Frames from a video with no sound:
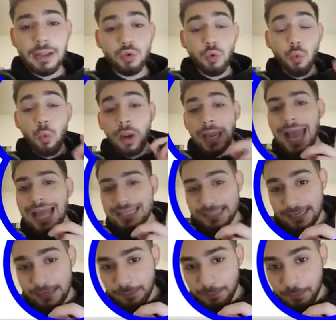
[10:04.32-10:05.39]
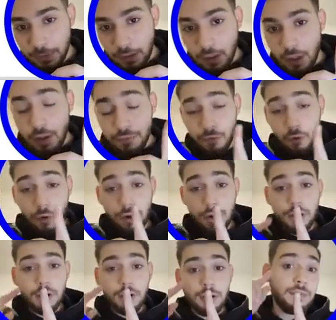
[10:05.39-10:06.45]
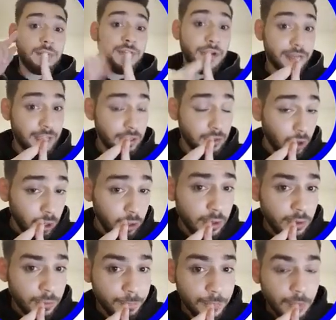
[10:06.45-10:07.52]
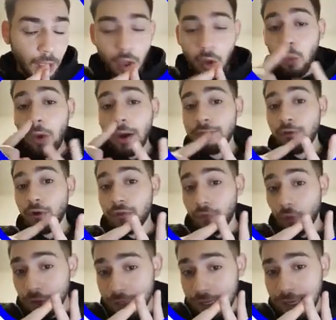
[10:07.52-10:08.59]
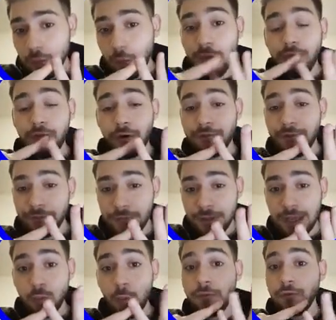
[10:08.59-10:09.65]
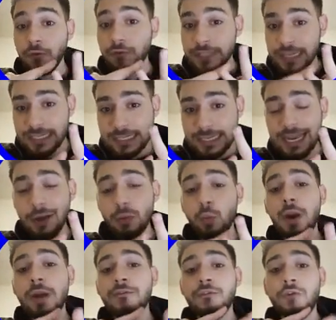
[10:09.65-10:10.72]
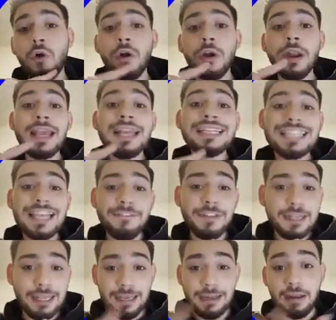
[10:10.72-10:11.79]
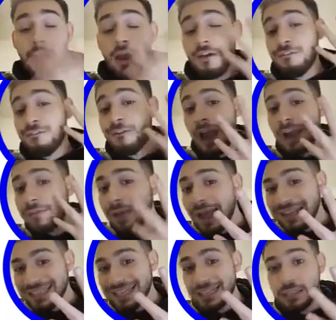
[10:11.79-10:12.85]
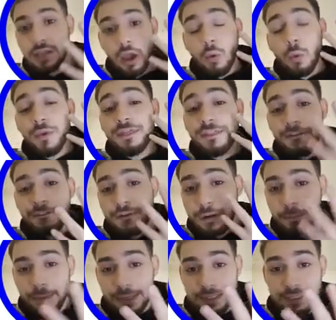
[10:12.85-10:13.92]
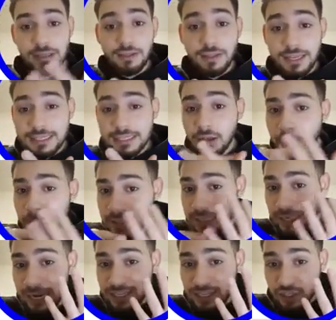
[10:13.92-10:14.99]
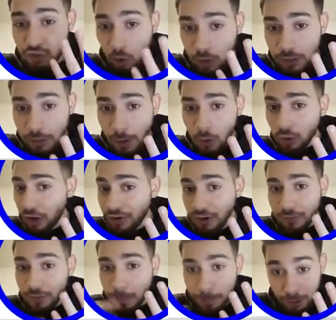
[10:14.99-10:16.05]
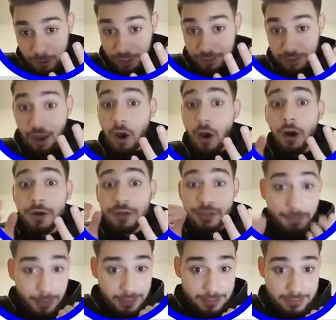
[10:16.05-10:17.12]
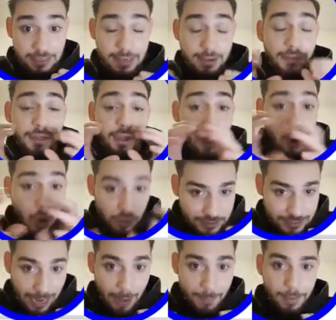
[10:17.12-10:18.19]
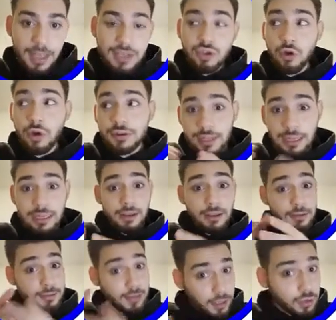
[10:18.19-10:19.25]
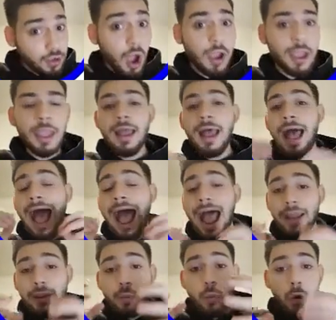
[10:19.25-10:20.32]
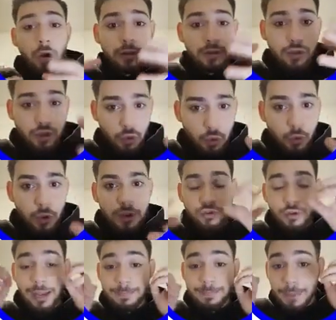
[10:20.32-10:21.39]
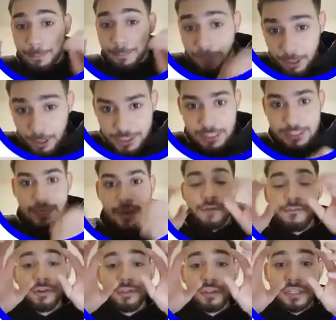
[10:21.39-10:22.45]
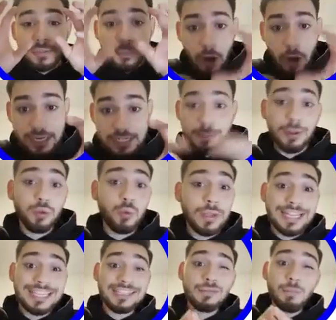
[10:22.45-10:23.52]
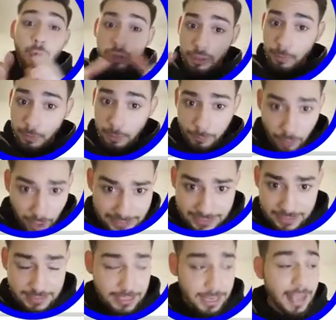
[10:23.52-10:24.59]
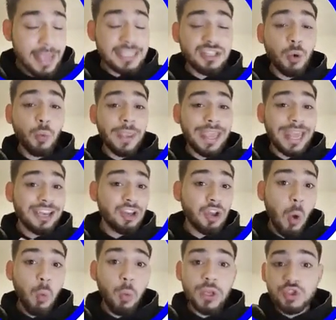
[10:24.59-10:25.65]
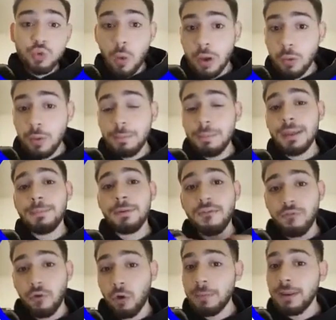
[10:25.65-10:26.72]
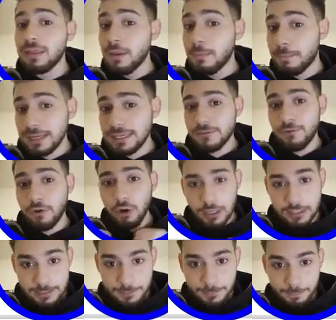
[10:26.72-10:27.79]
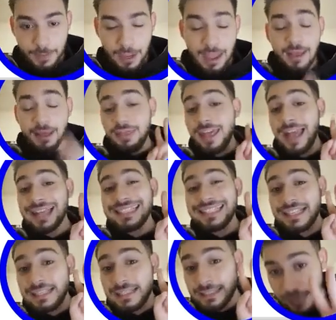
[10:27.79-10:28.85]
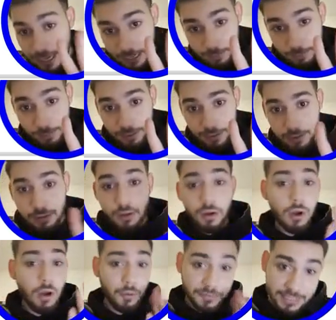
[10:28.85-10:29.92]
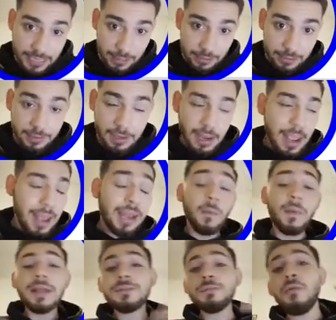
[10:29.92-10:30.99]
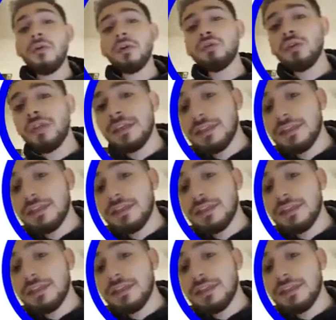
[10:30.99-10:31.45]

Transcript: do one ad set for $13, one for $14, one for $15, one for $16, and one for $17. 5 ad sets with different bids. These numbers that I just talked about are not the budget, are the bids, the cost cap. So you are telling TikTok, I want you to get me a purchase for this price, but we test multiple prices so we can know which one will be performing the best for us. That's the second method of scaling. Now let's move on to the